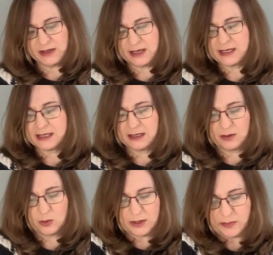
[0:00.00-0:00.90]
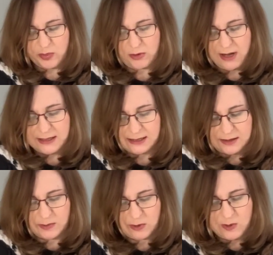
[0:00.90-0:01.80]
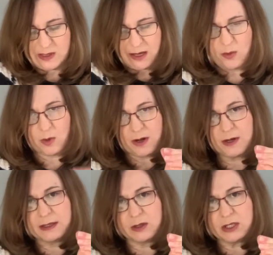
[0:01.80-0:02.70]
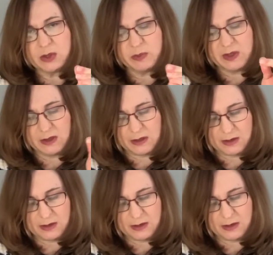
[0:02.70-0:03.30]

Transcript: I still want to press it because I want it to be